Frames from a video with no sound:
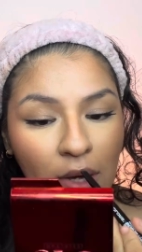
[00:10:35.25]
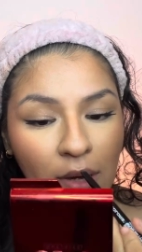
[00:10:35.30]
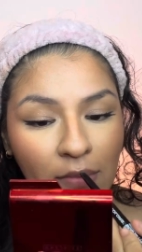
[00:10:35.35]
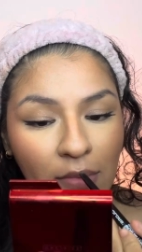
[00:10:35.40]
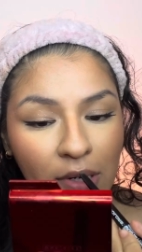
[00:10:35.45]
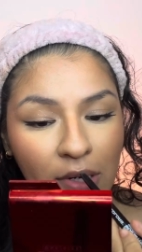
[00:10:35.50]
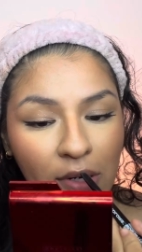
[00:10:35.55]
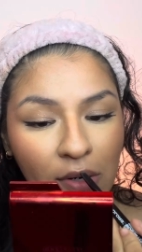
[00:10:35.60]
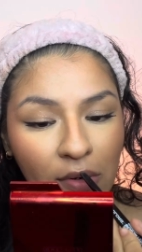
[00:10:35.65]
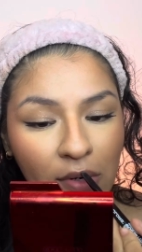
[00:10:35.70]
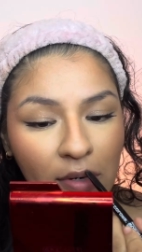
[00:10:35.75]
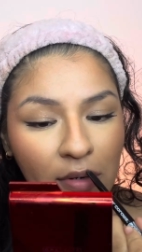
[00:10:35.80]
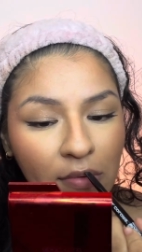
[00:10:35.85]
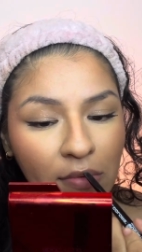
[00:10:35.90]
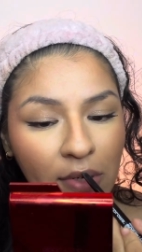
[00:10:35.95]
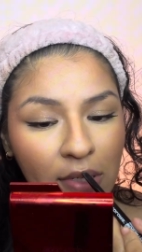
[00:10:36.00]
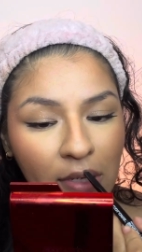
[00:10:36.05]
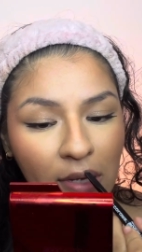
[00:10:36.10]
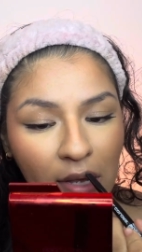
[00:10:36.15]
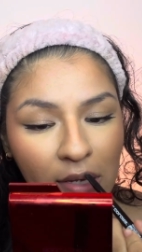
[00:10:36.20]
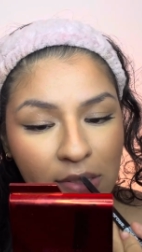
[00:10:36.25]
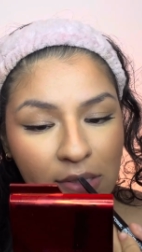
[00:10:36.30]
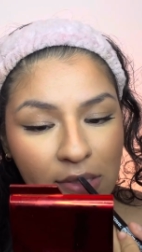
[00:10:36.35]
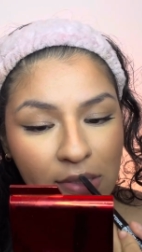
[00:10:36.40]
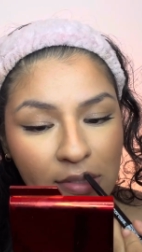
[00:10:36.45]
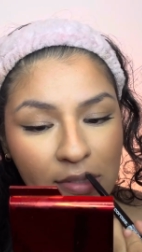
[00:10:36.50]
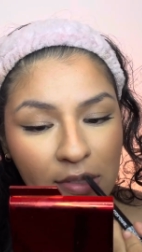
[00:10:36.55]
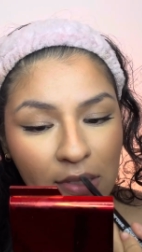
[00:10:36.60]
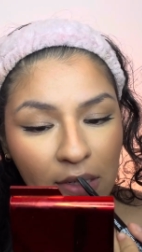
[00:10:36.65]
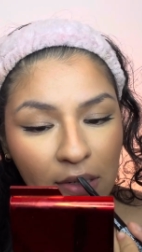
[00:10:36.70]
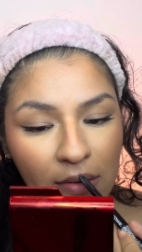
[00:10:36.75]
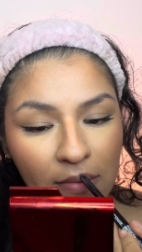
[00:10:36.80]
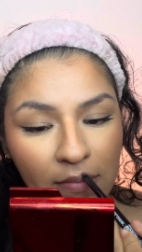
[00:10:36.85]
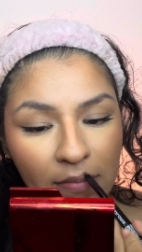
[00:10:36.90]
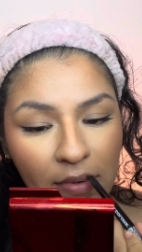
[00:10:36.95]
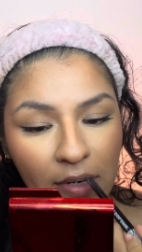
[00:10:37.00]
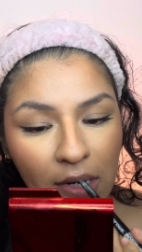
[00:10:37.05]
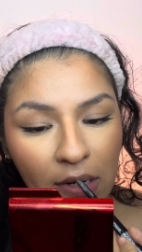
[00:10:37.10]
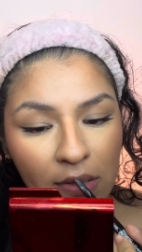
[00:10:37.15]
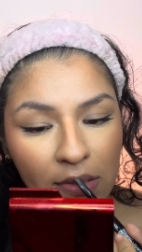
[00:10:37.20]
I'm gonna go in with that same
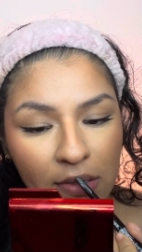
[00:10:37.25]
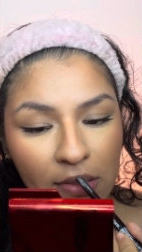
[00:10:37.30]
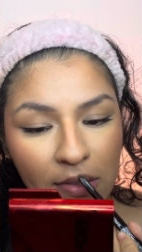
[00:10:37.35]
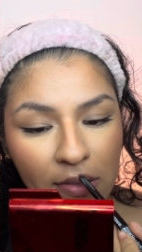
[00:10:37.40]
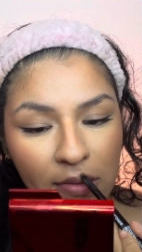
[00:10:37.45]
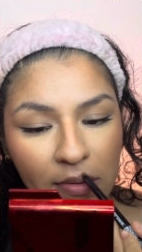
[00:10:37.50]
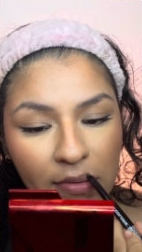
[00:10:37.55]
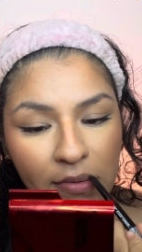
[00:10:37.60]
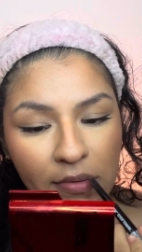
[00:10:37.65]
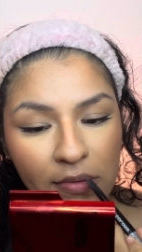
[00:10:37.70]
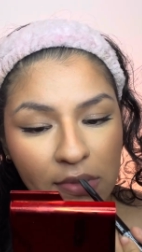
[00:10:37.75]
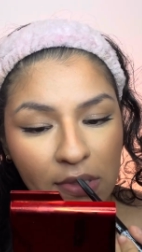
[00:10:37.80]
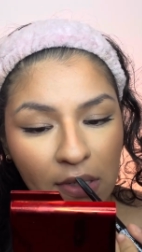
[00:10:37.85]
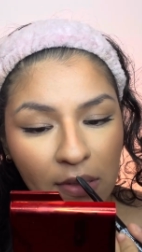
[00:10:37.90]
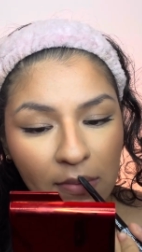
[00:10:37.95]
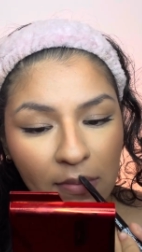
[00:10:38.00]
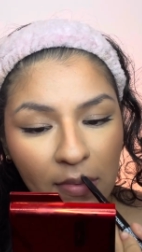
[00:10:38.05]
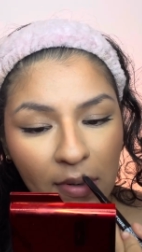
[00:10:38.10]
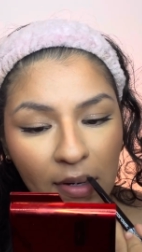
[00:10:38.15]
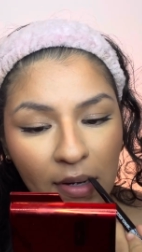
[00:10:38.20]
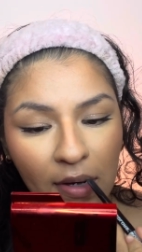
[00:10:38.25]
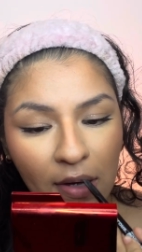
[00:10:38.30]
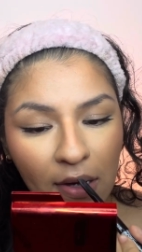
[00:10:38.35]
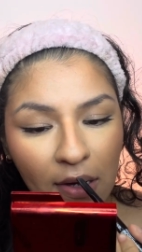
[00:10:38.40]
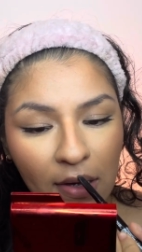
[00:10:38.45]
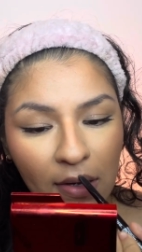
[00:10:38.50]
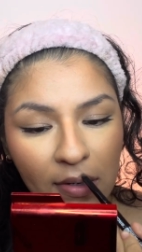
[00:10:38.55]
brown that I used in my eye,